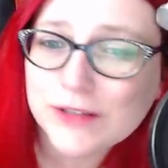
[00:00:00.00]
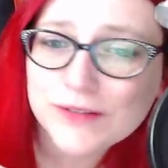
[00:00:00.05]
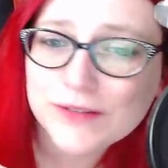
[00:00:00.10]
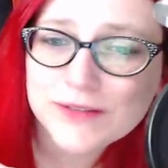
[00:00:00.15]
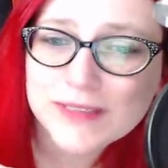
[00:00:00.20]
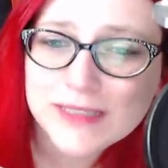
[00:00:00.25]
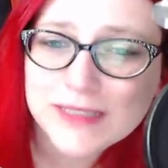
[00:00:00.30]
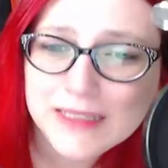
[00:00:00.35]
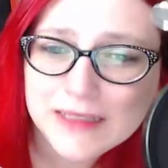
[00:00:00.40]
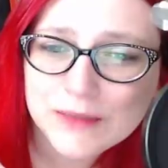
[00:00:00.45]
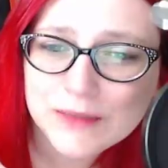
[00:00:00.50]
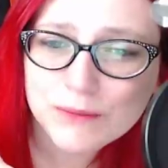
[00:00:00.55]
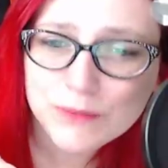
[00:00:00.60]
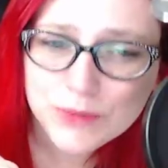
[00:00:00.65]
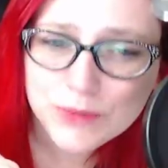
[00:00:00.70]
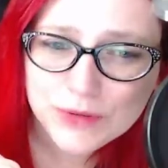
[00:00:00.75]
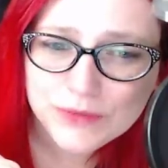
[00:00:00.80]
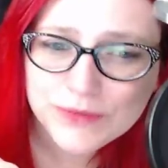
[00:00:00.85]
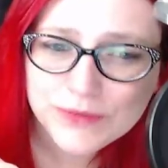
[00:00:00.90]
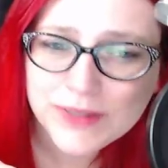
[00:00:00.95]
have seen the
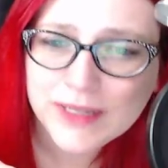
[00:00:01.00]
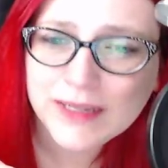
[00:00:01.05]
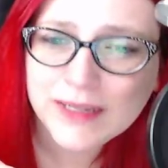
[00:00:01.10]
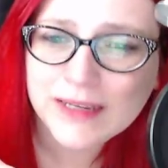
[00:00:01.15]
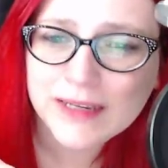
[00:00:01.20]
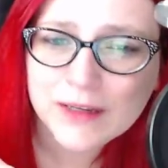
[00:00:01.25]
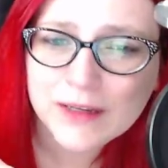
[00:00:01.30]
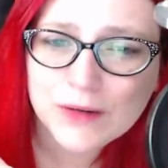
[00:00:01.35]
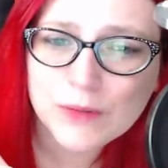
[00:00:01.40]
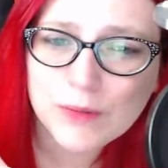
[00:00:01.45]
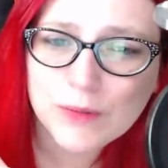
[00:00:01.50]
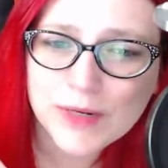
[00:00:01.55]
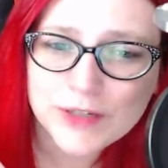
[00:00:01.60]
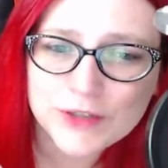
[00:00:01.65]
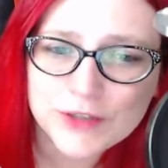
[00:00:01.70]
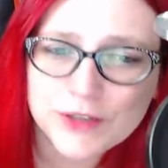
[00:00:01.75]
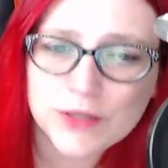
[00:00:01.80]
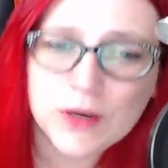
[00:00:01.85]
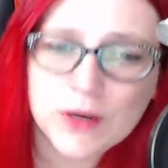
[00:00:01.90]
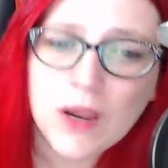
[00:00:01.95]
movie in
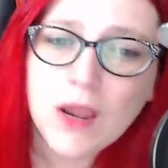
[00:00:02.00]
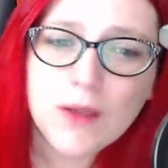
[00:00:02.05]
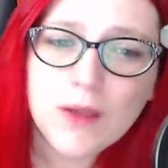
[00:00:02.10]
question.